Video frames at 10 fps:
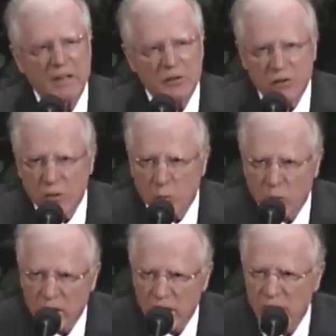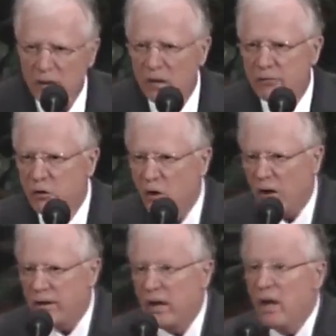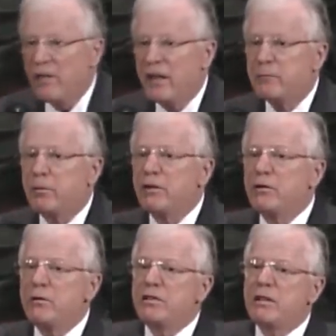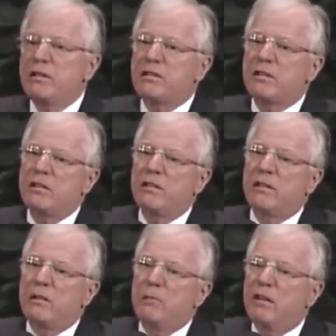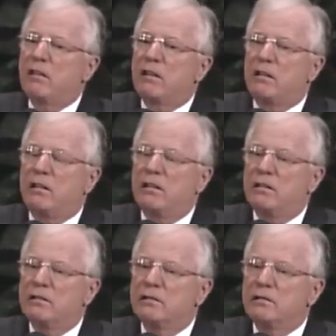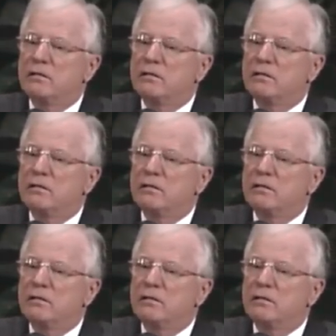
it is the Word of God that produces the miracle,